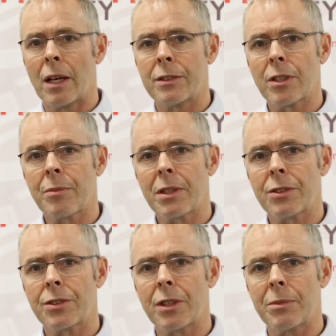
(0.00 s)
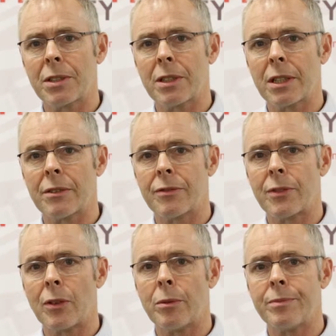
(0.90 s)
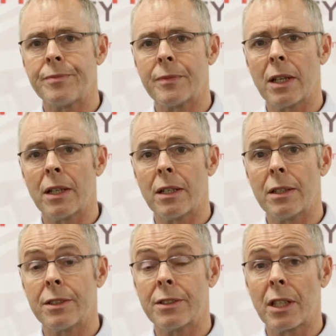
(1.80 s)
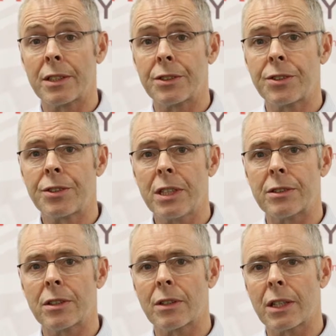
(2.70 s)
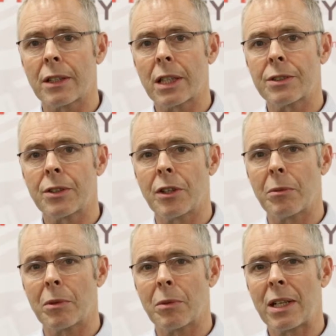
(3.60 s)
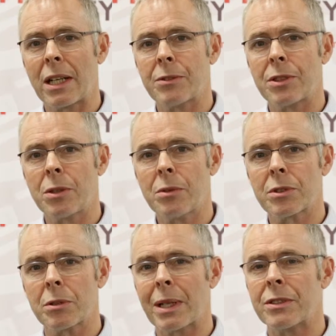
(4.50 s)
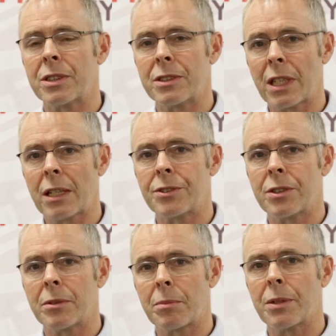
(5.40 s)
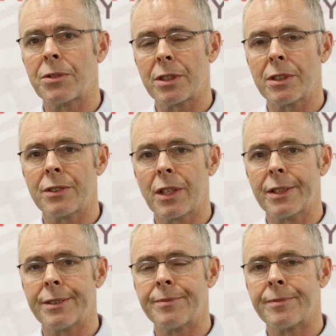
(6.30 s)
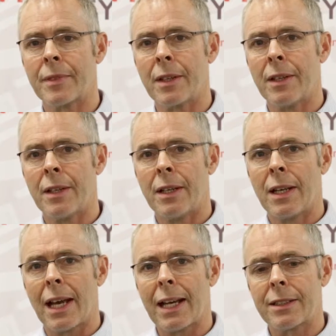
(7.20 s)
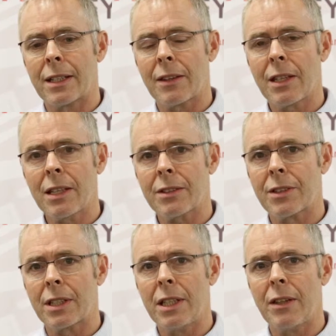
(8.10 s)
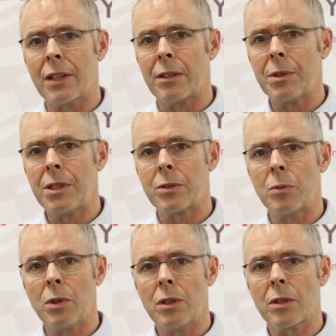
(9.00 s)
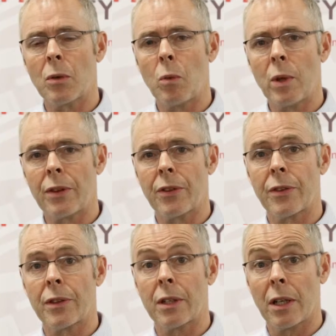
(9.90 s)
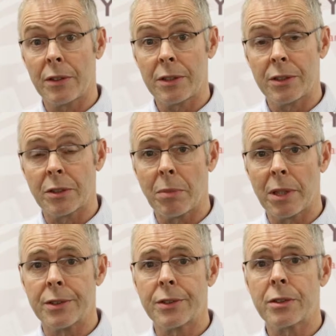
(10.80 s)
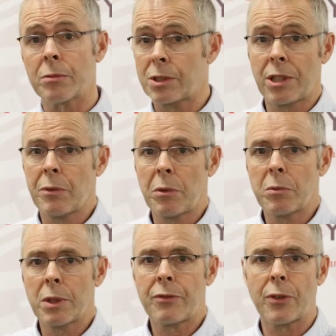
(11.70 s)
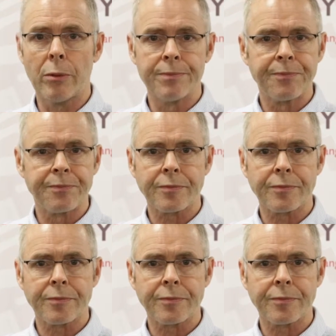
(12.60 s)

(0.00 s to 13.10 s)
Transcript: And something that struck me today from designing streets, looking at that document where how it talks about an intelligent approach to design. And I think that's the key thing. We need to work with other disciplines, whichever one we're from,